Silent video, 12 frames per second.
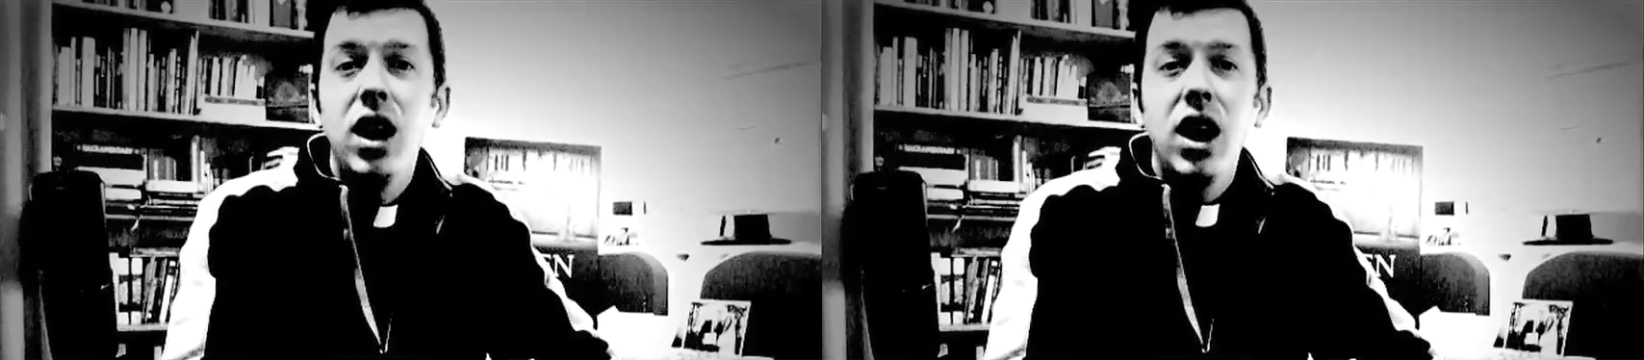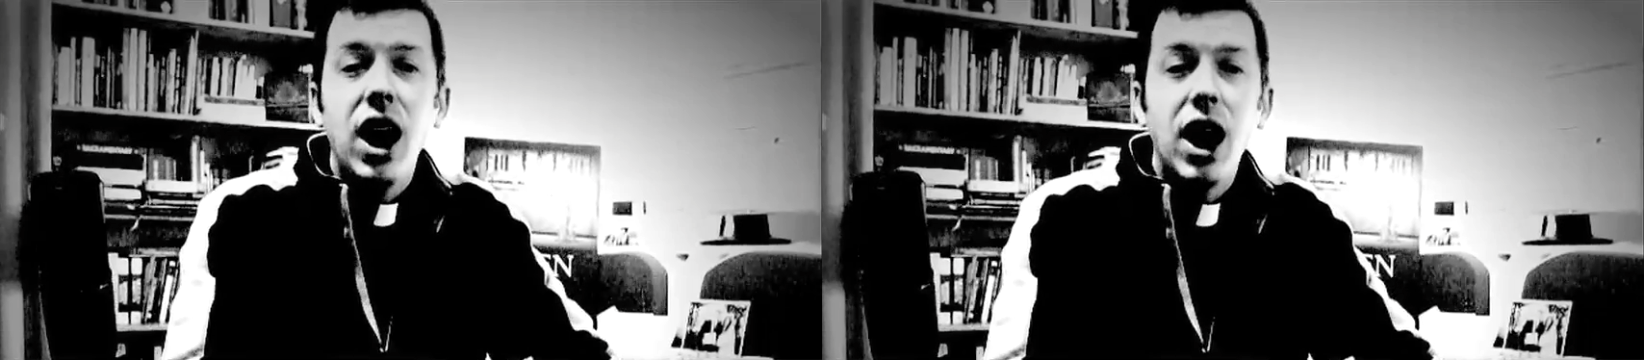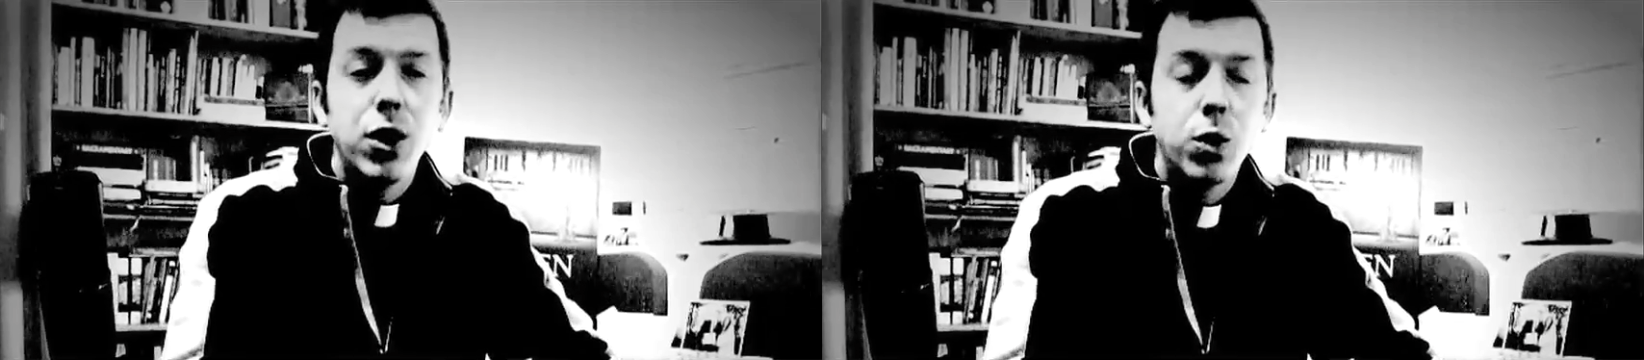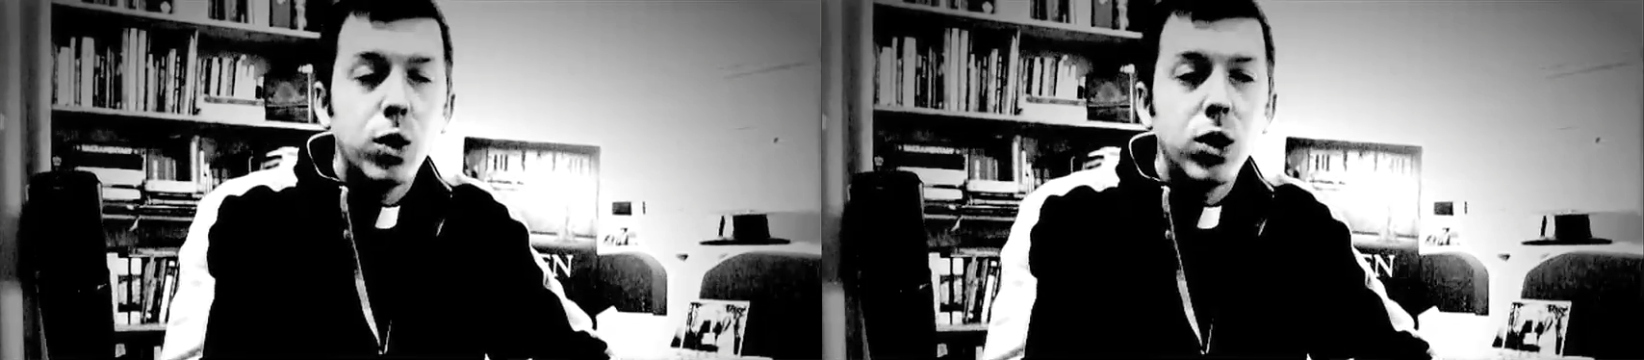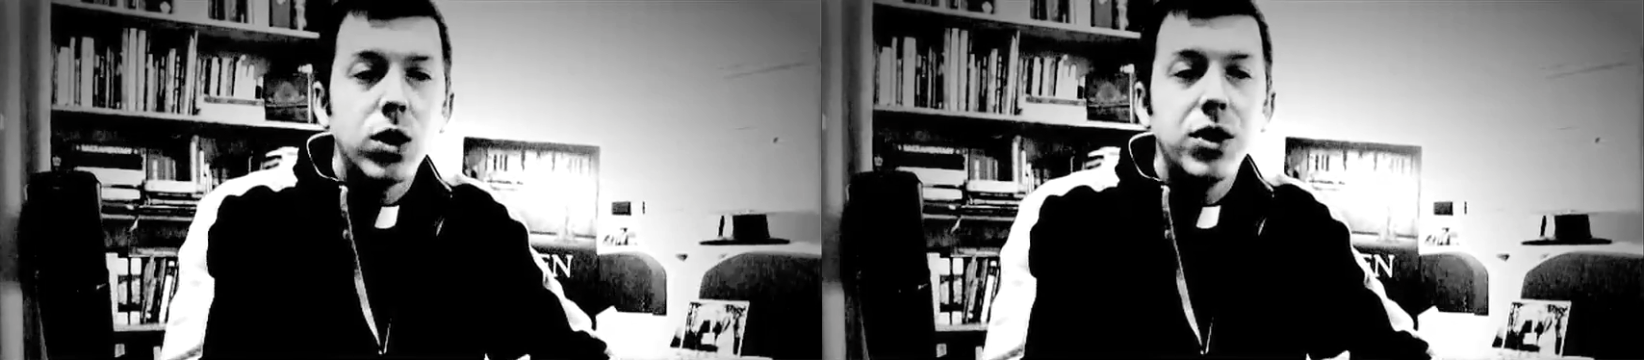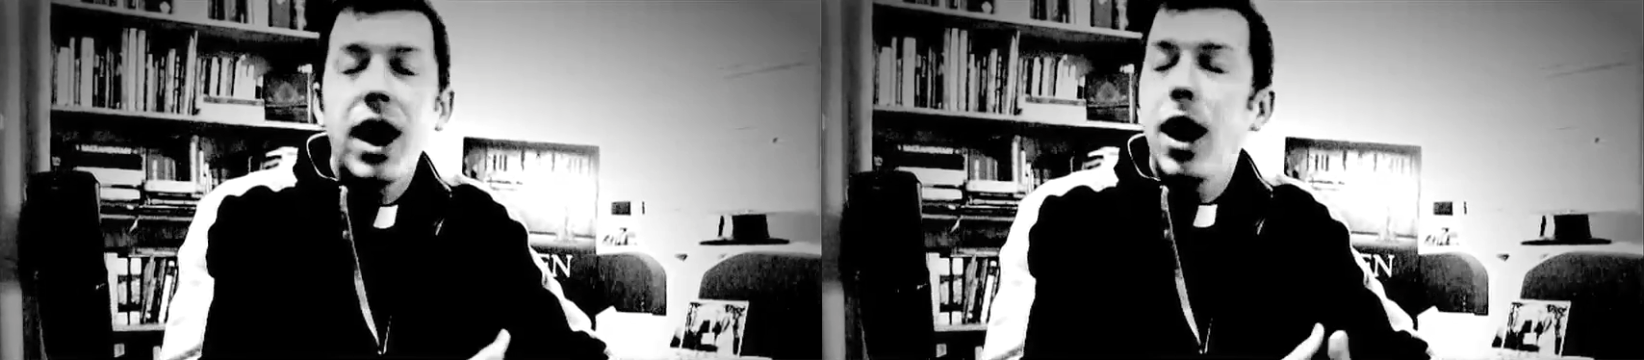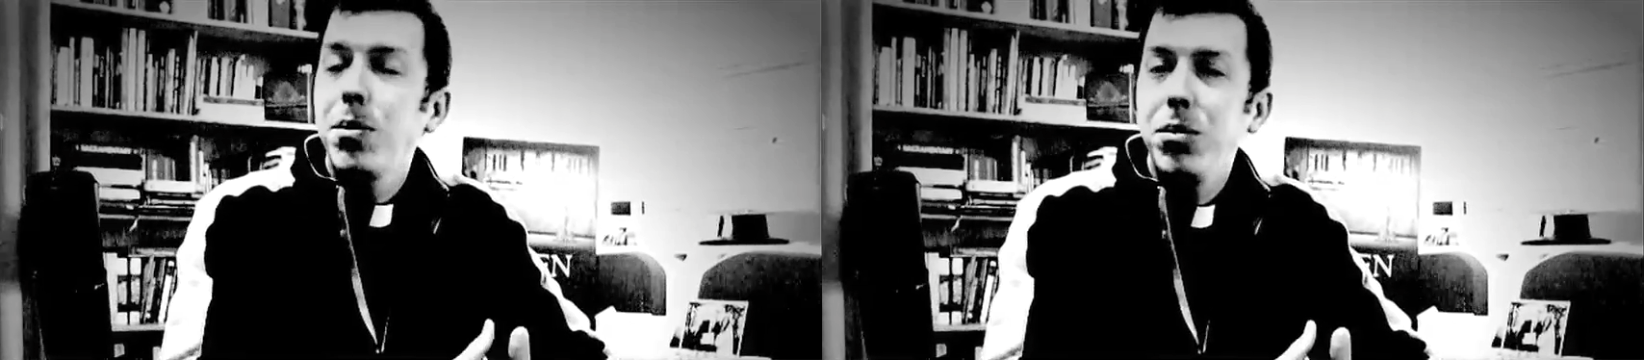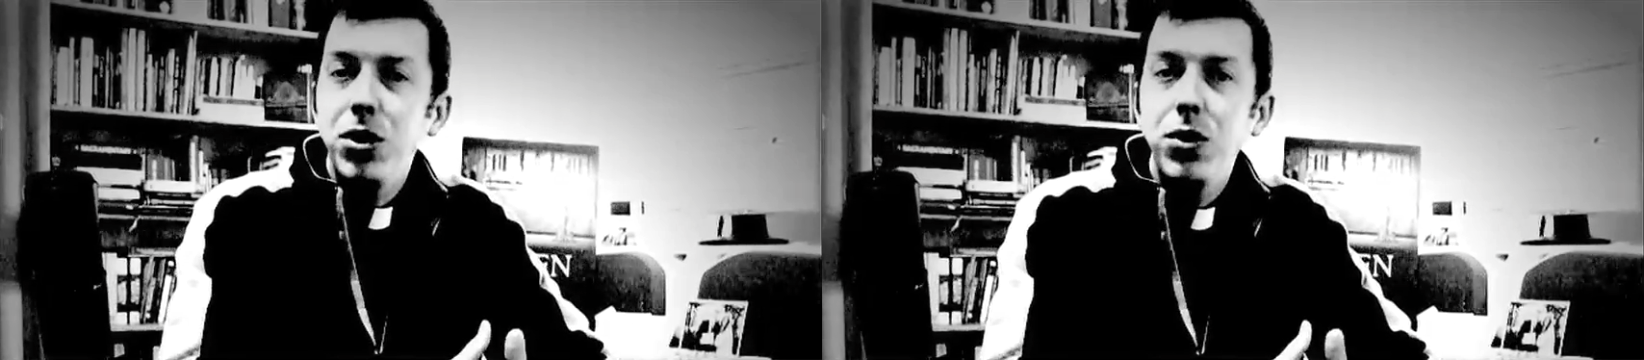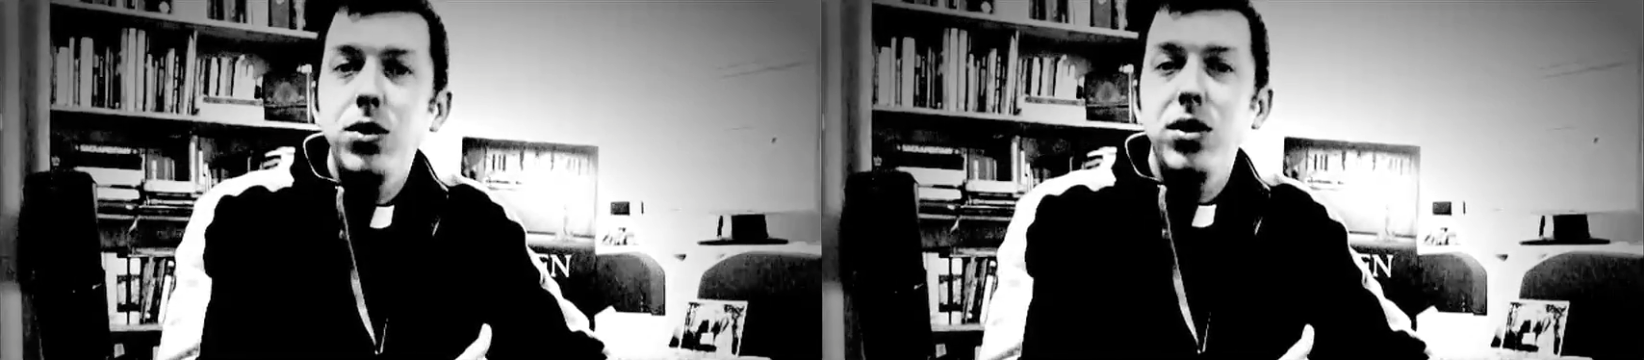and the world how
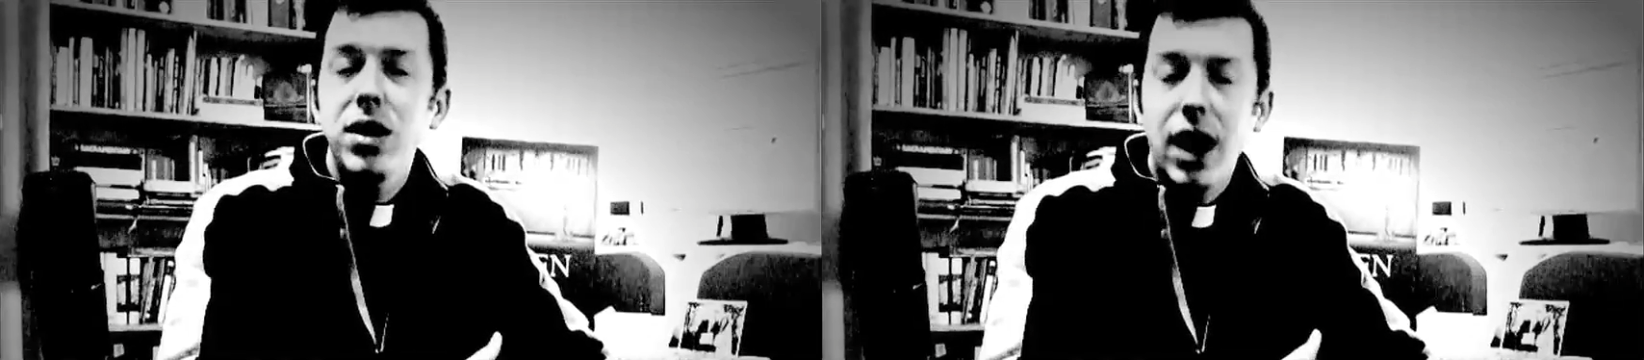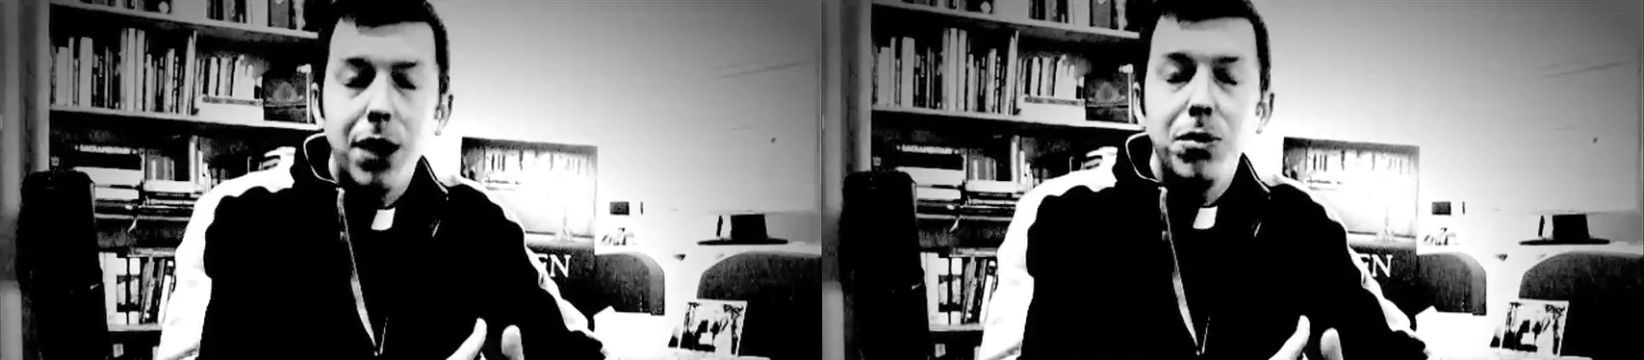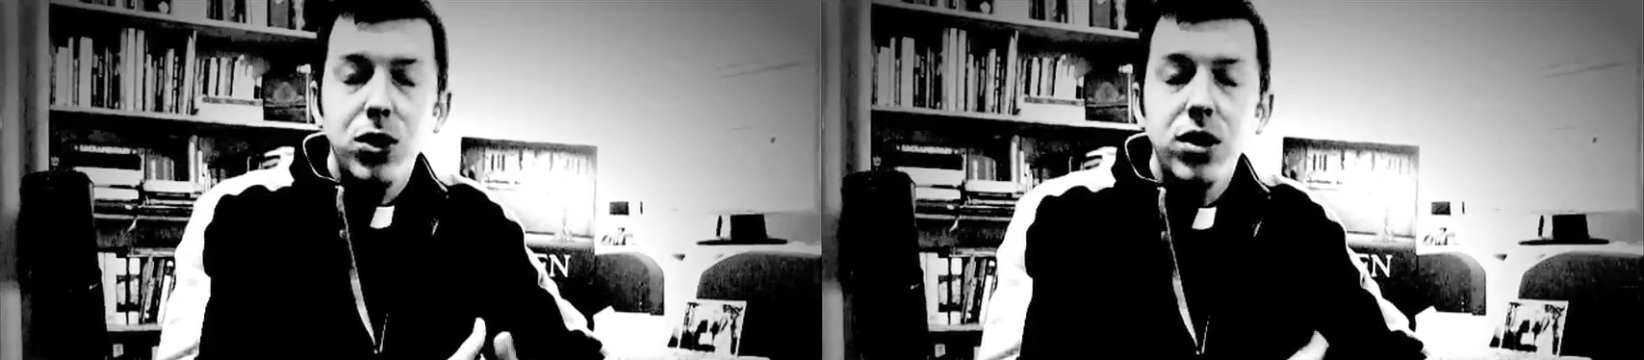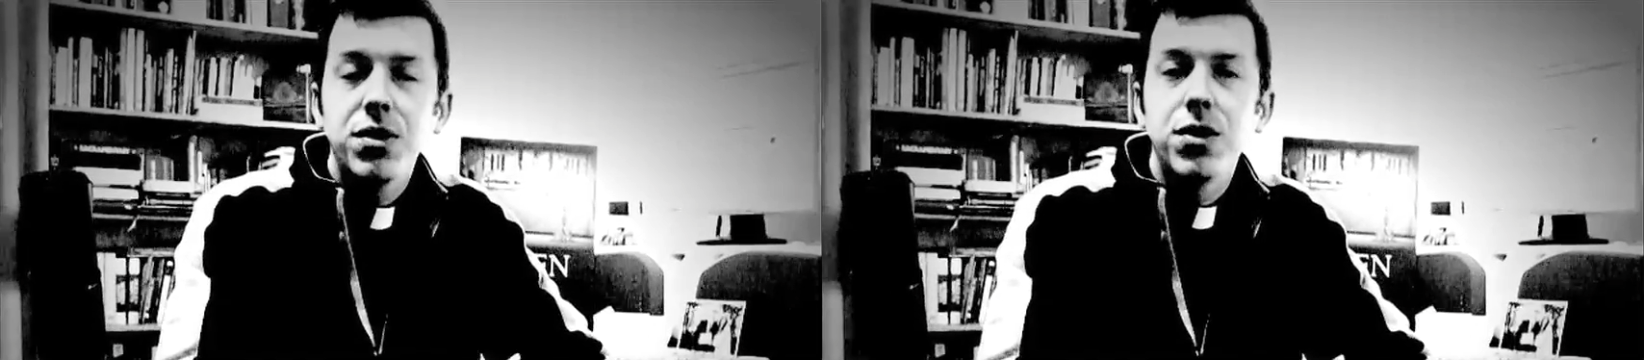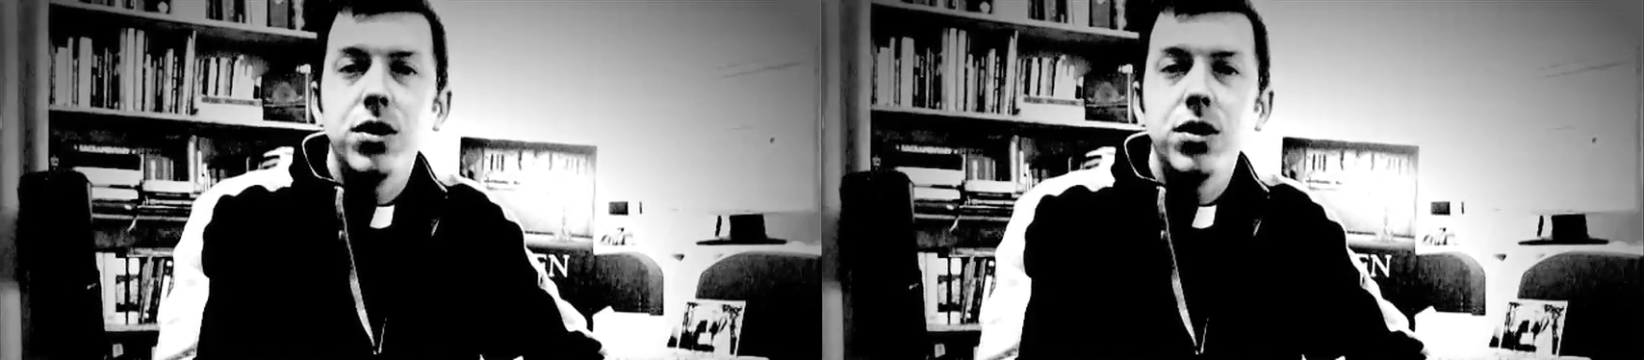beautiful